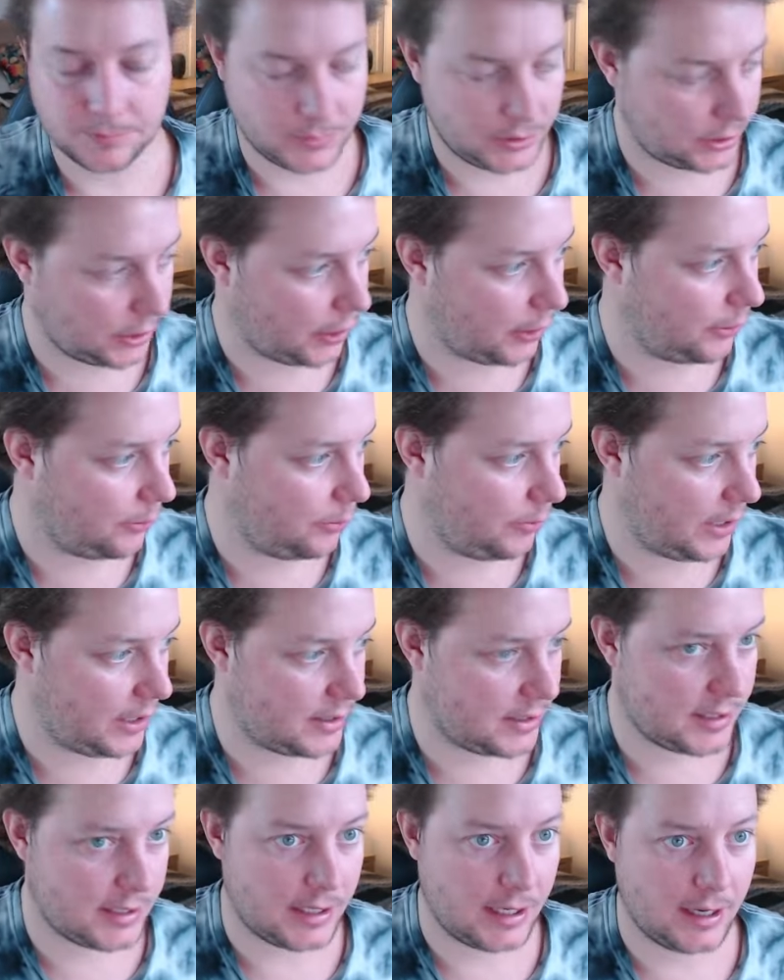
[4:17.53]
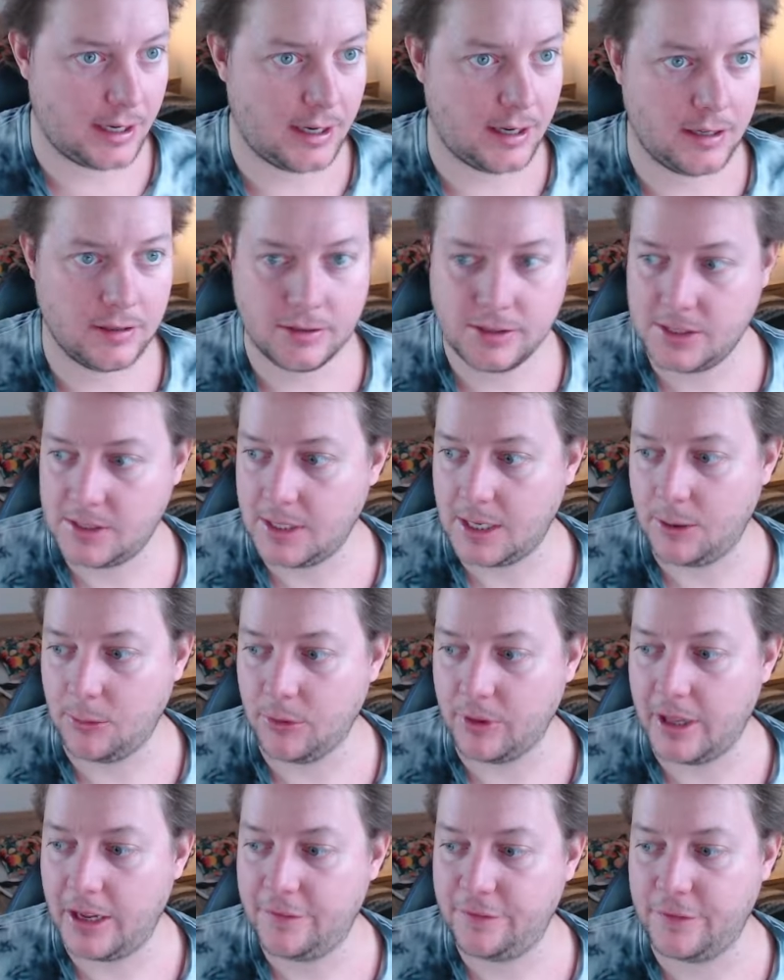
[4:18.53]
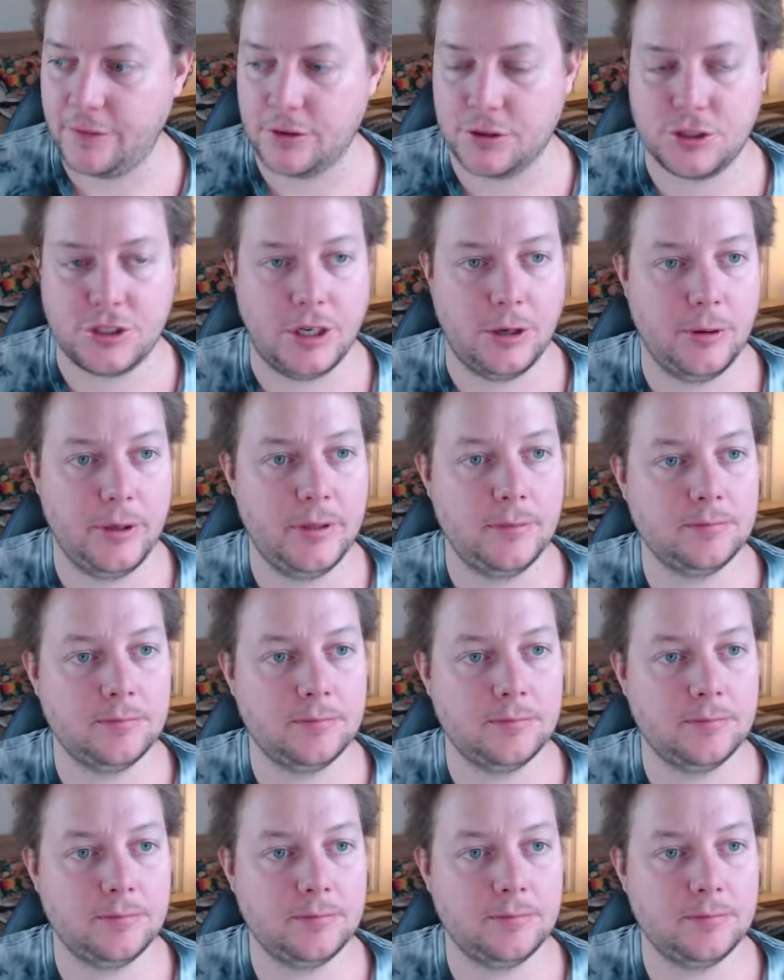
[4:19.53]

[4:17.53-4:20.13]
So let's start with that first, shall we?